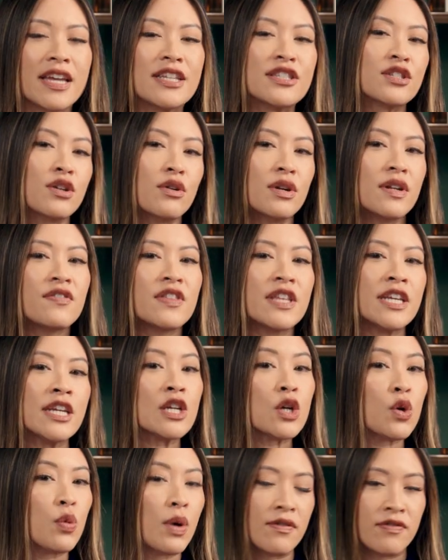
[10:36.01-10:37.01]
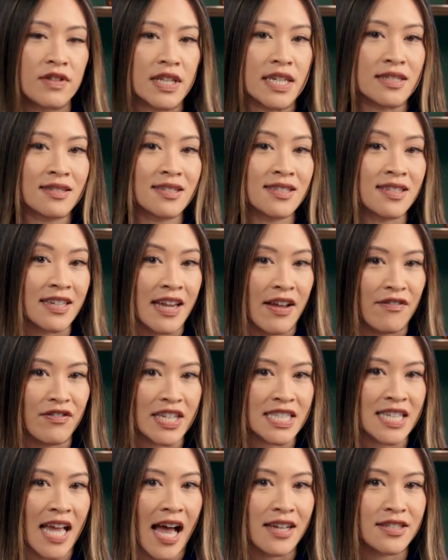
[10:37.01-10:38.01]
It's sort of the equivalent to
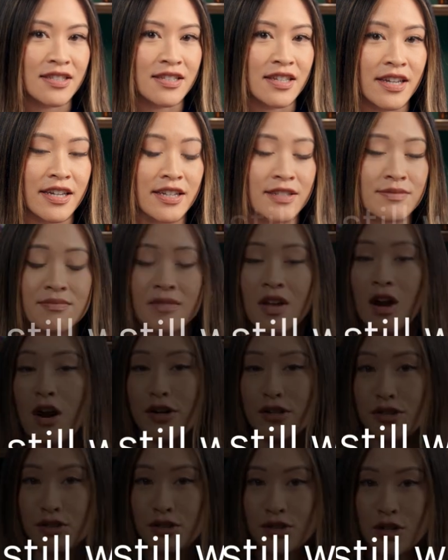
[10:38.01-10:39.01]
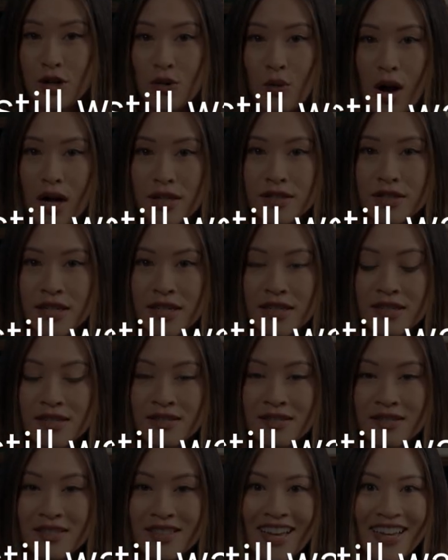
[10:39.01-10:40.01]
Netflix asking, "Are you still
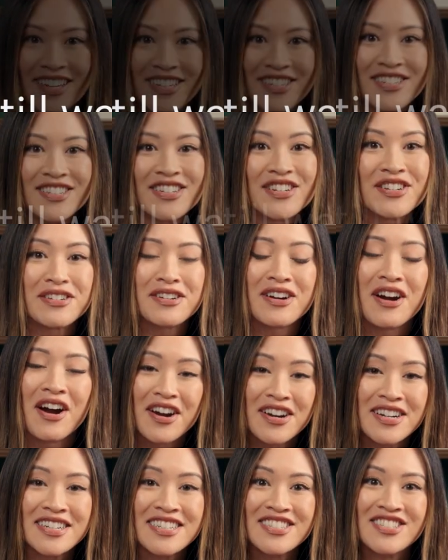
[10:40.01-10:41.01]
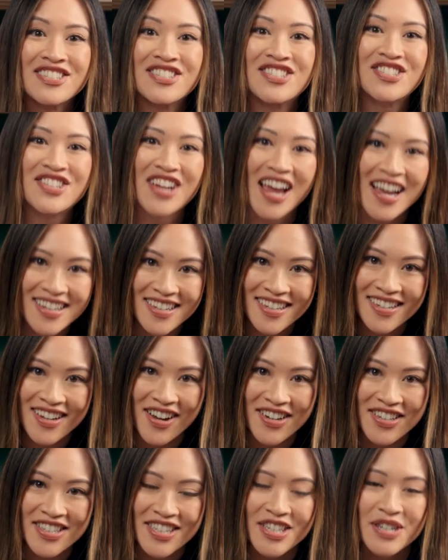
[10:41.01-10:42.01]
watching?" Like, your cart is checking
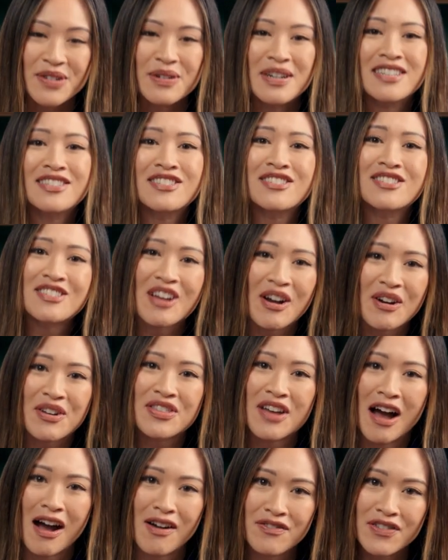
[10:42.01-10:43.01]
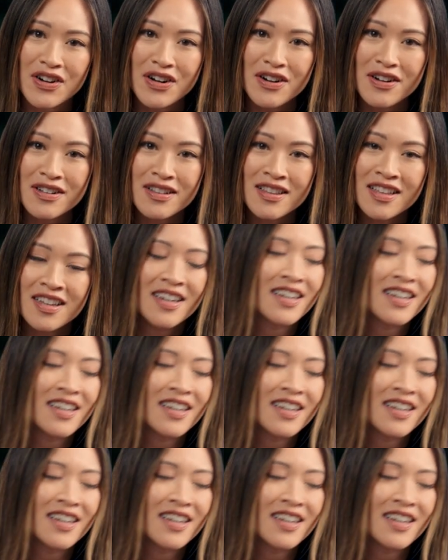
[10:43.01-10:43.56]
on you. It's so thoughtful.